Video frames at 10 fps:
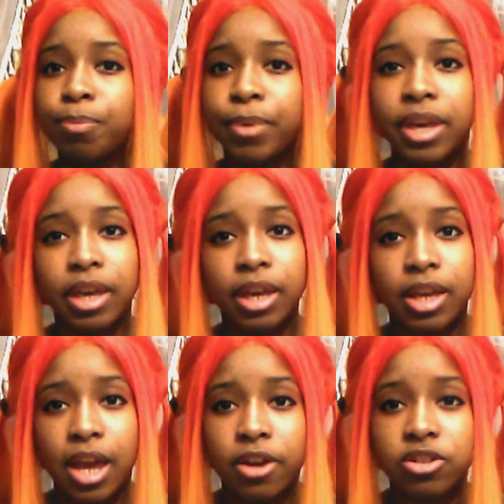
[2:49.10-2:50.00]
big
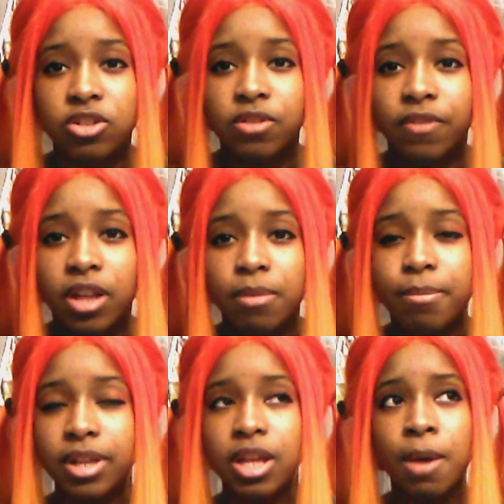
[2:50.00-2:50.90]
character
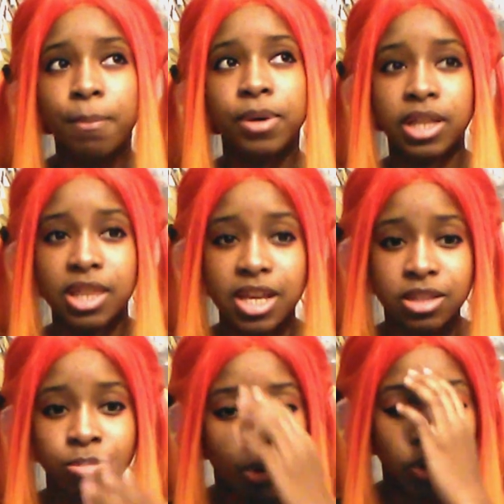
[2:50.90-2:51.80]
development, but I think
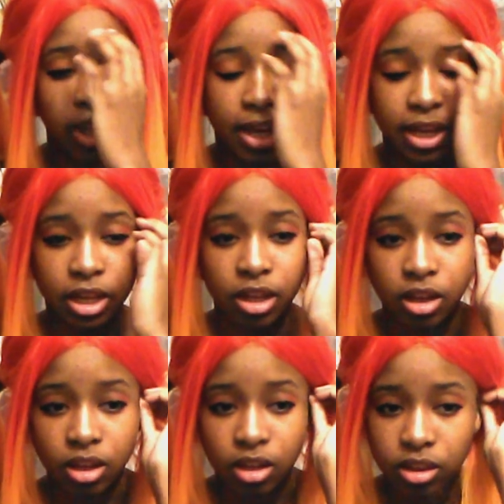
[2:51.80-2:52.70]
it's more like
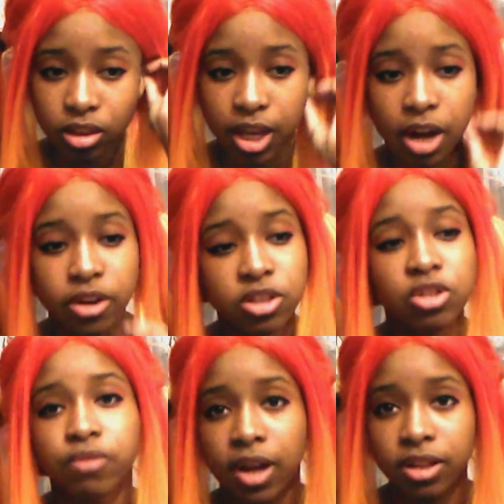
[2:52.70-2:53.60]

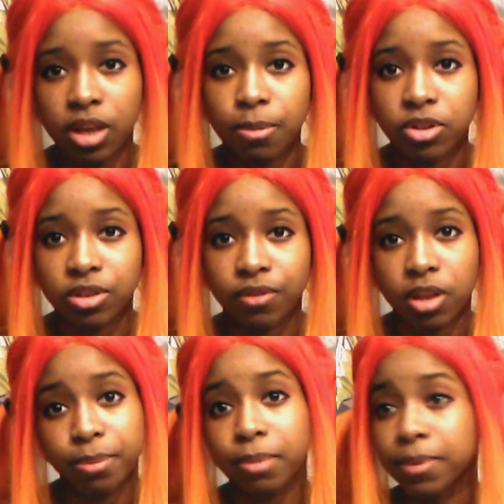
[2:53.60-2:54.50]
characters around him are
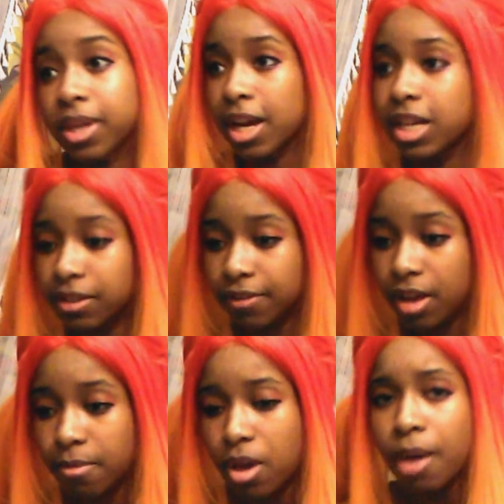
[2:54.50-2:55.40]
developing because of
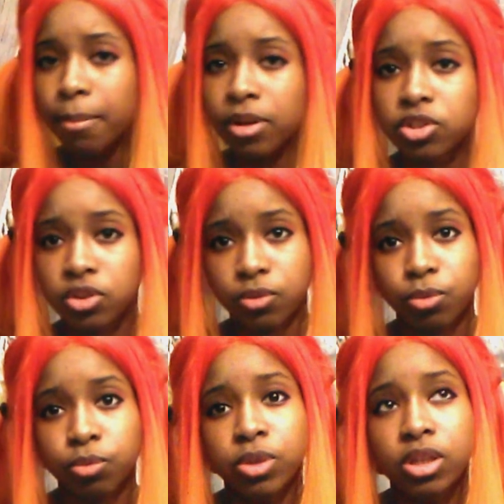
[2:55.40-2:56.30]
him, but also
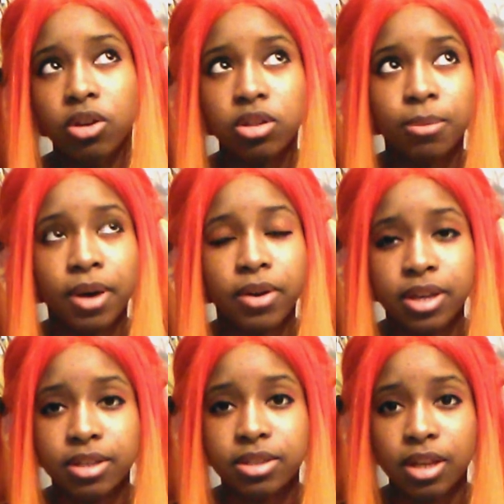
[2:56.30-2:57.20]
we learn about
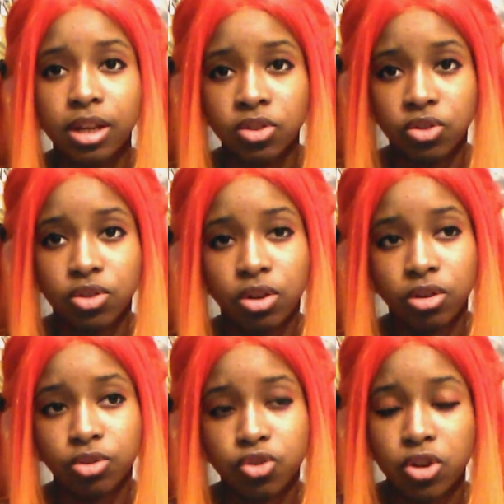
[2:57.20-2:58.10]
his
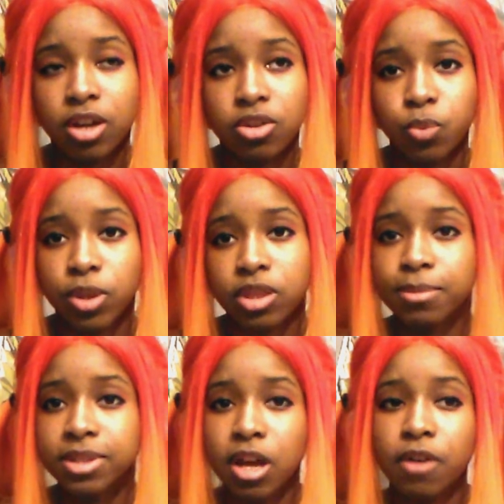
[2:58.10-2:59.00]
internal struggles with
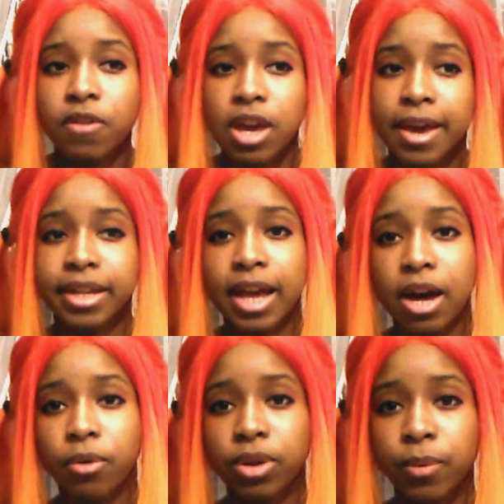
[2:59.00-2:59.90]
himself and
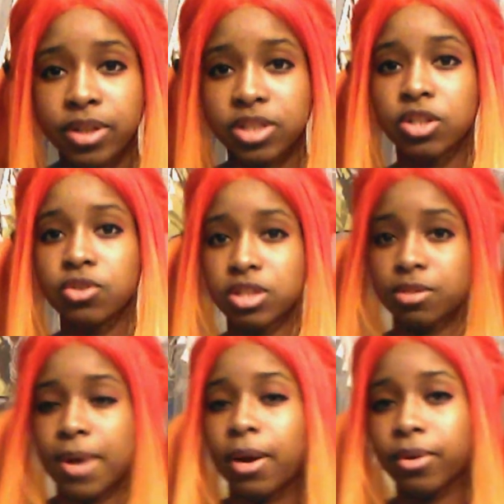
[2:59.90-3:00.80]
how he wants to use
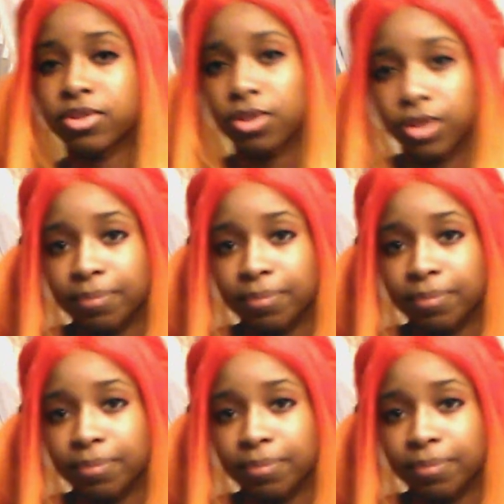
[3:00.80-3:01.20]
his powers.